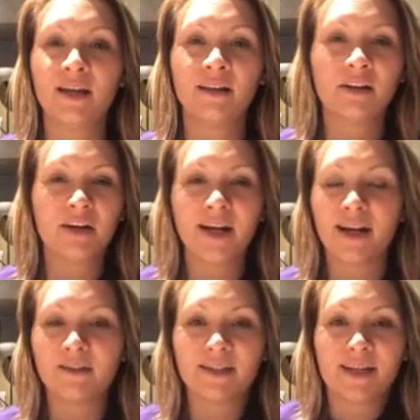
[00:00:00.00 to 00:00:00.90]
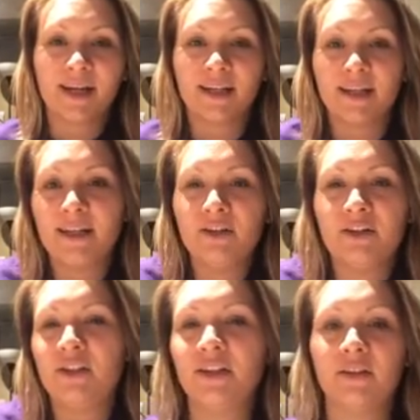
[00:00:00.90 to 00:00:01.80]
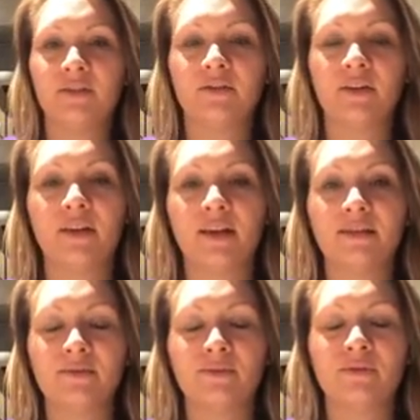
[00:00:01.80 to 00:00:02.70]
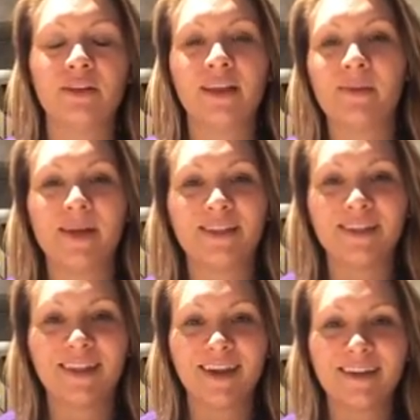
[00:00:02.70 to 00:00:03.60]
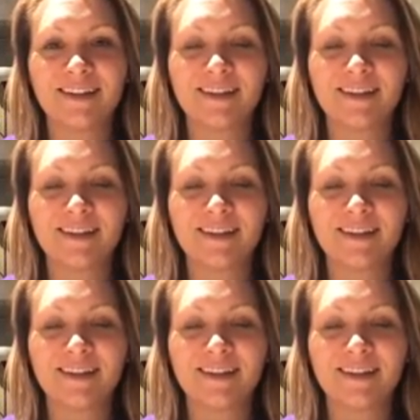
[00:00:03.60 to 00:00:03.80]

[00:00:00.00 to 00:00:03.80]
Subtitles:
clearing out stagnant energy, they're for lots of really amazing things.